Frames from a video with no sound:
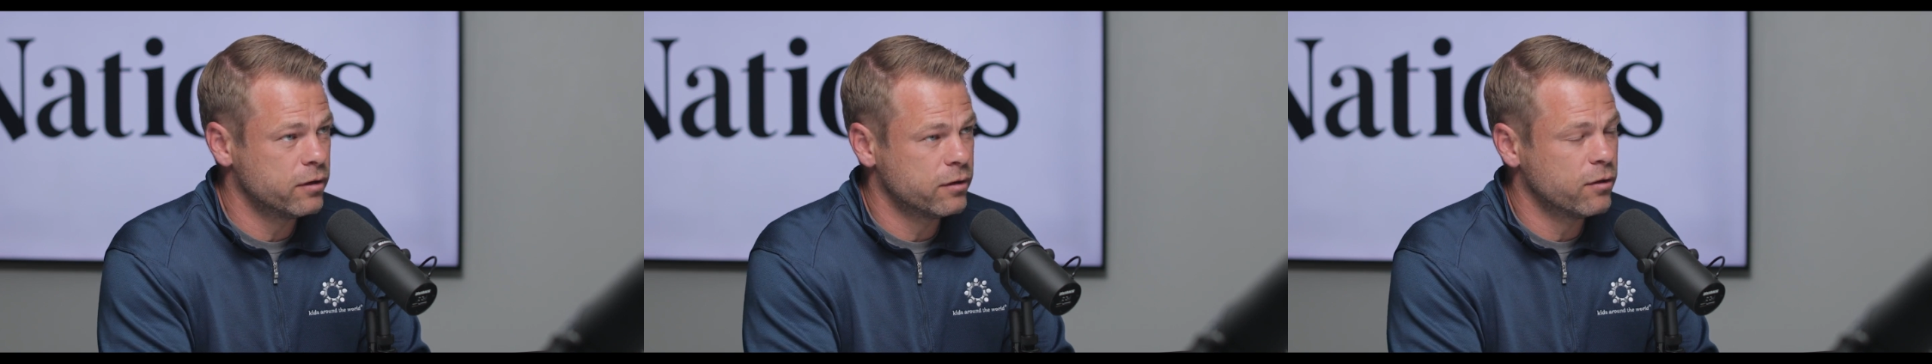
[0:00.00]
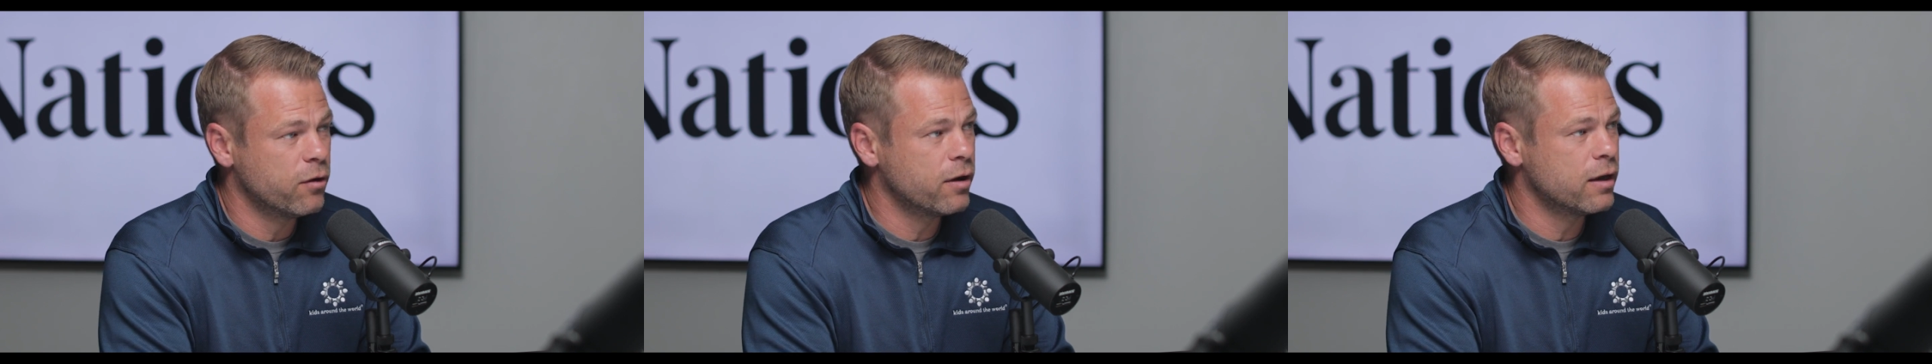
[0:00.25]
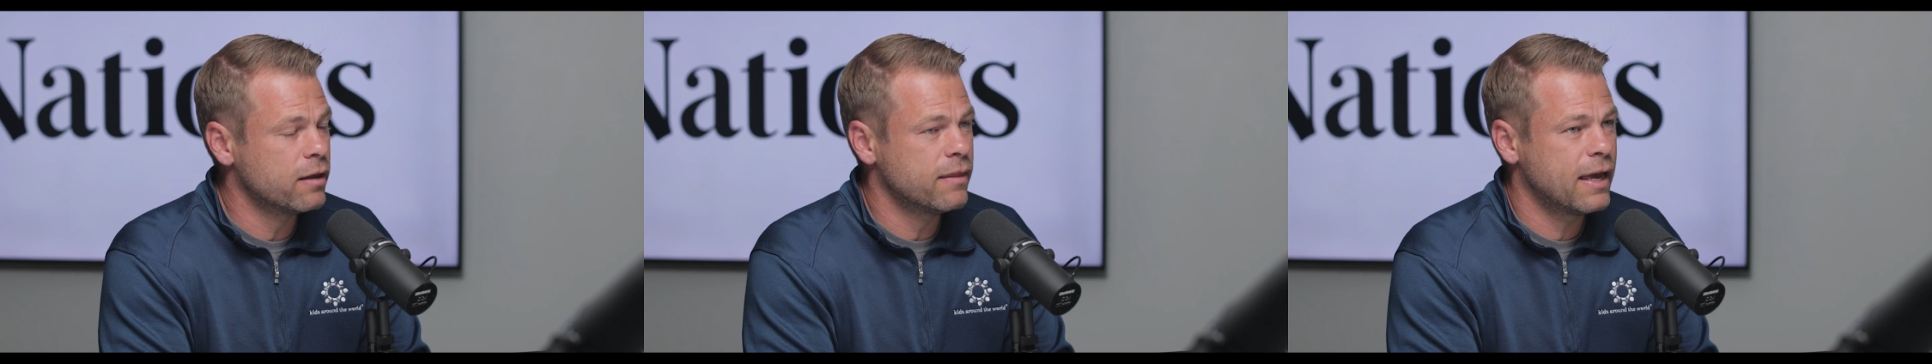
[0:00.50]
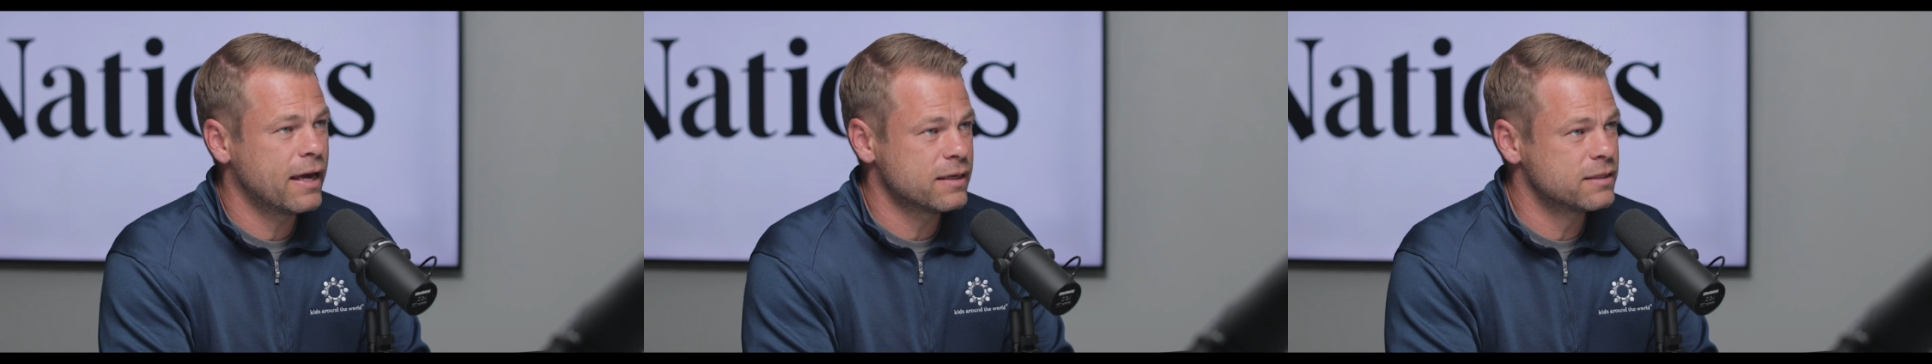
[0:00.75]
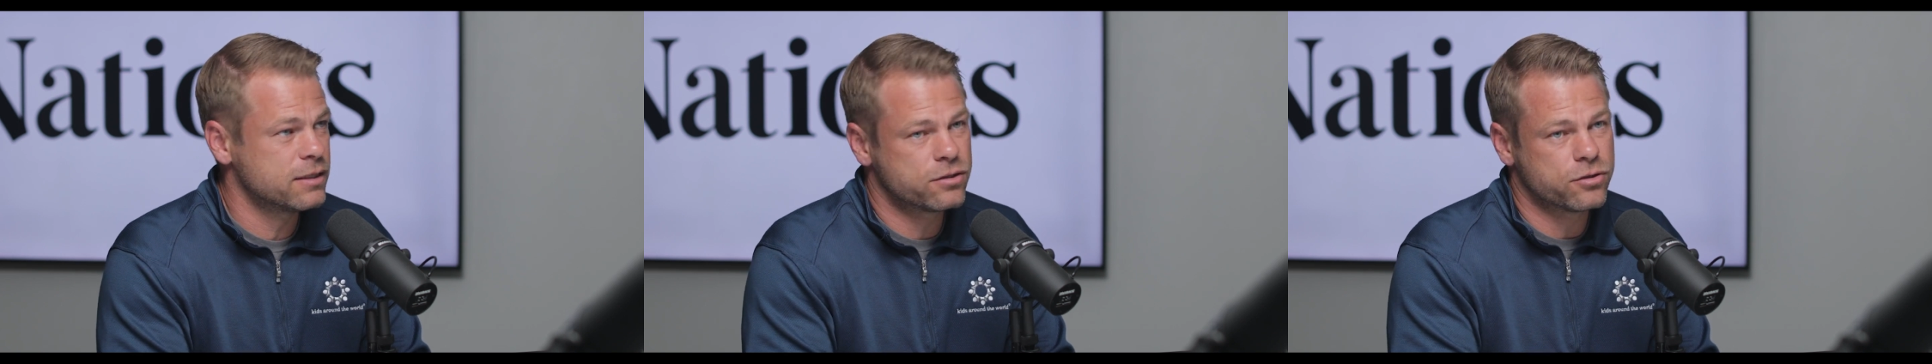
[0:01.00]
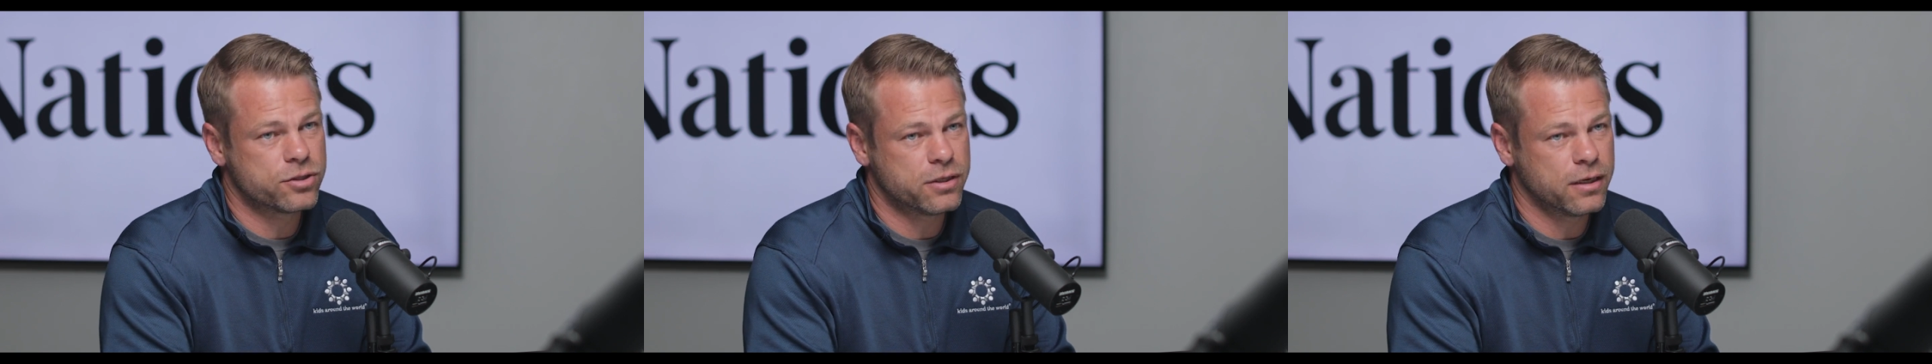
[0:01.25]
Illinois, they had a
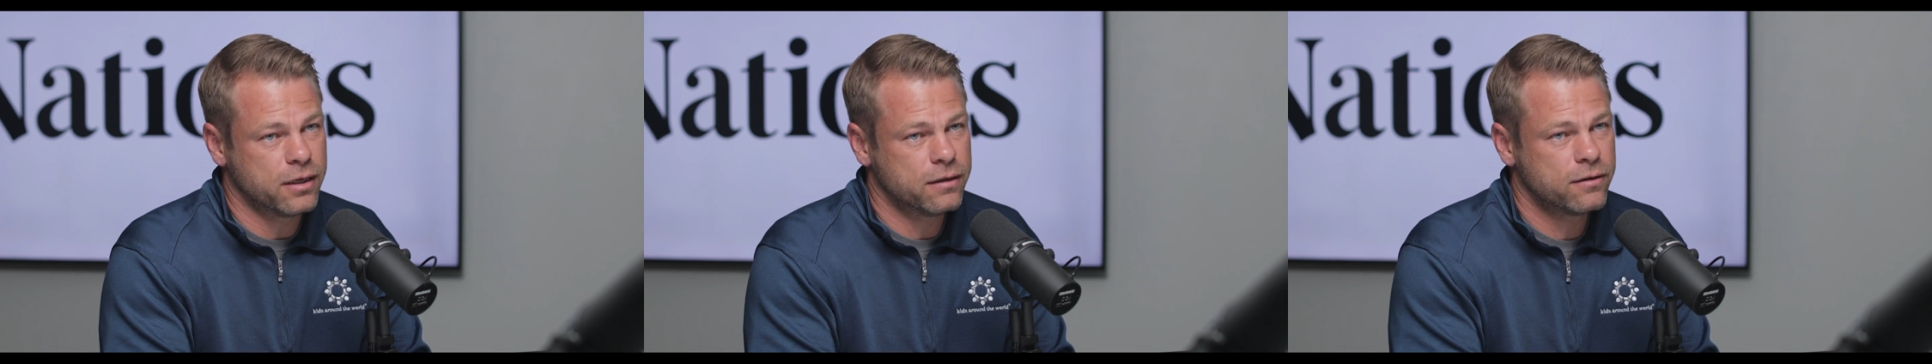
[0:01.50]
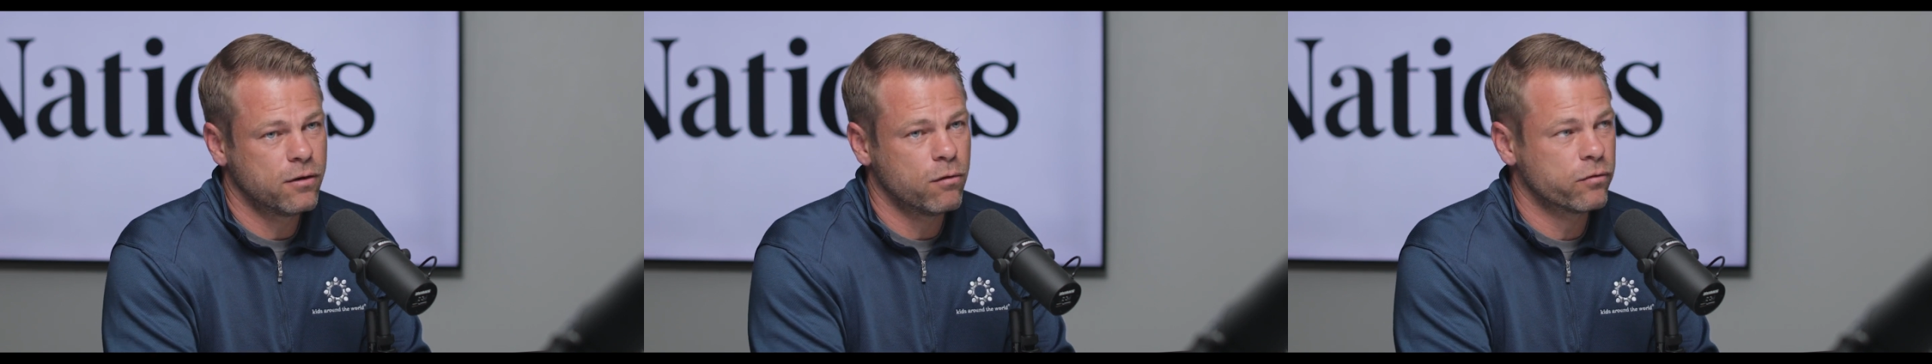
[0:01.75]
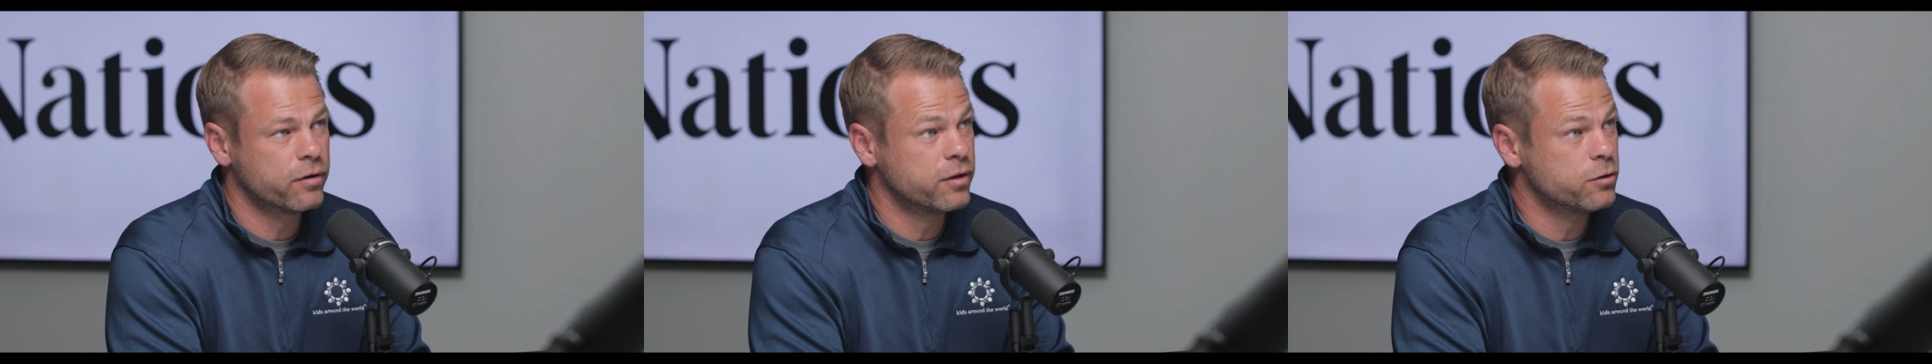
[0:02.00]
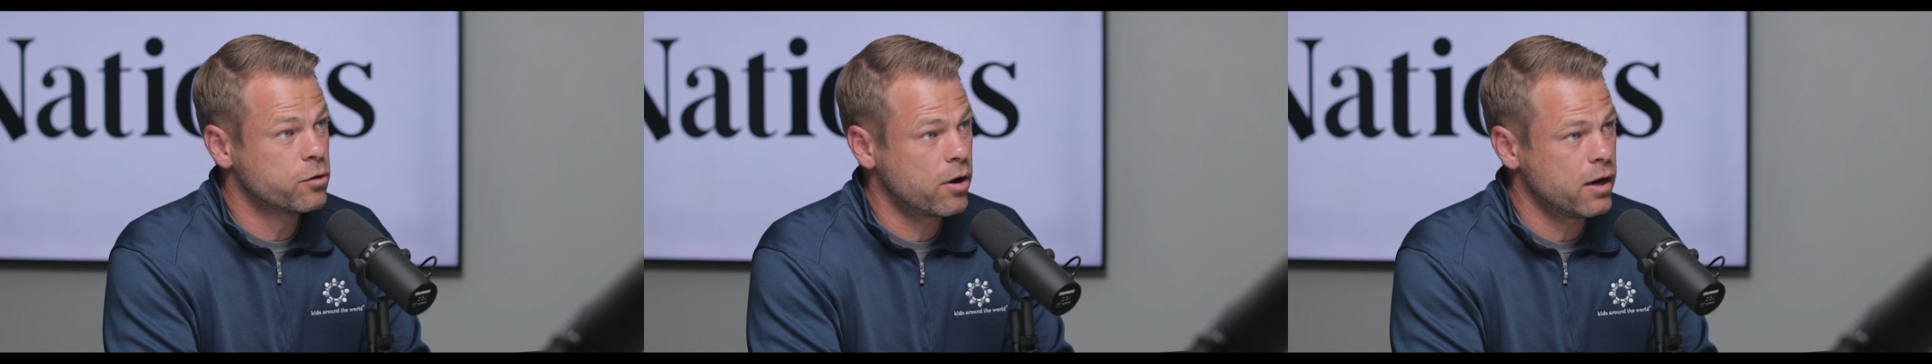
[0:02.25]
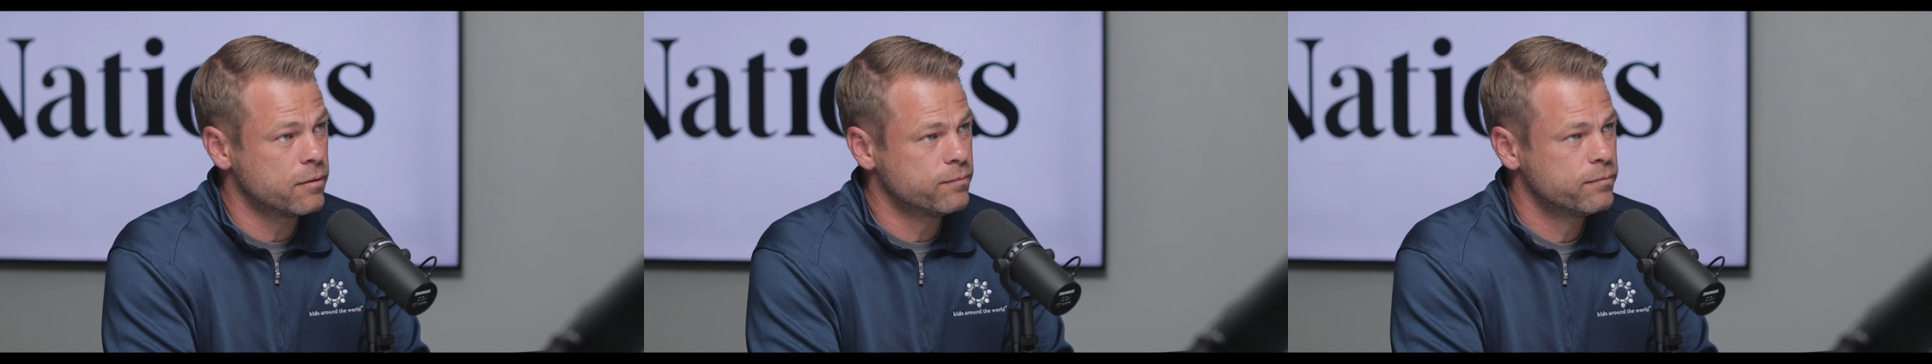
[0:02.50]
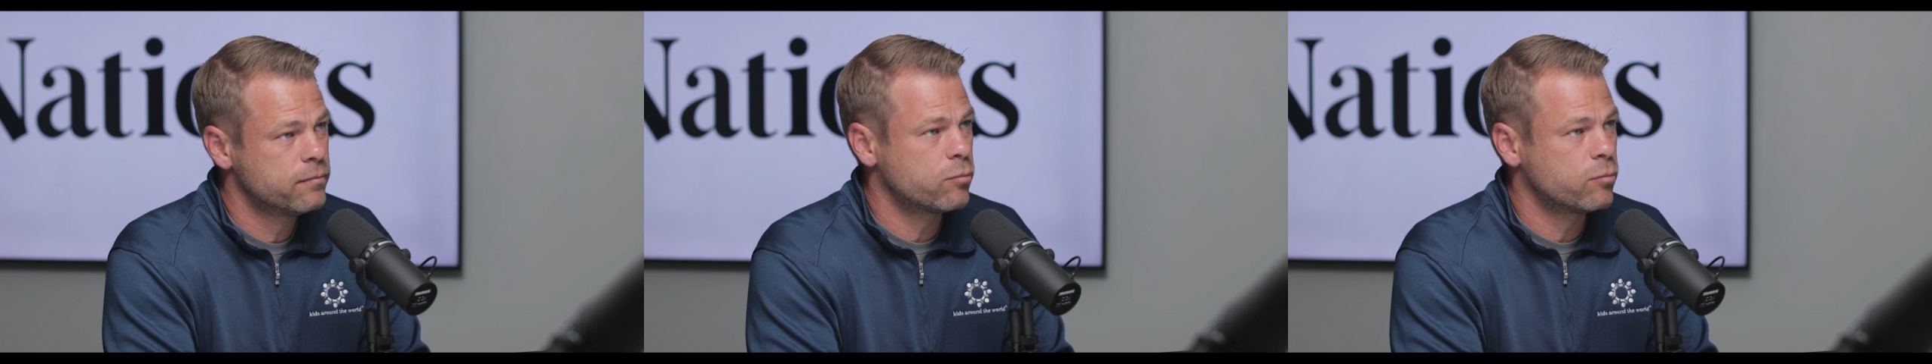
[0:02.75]
sister city over in the Ukraine.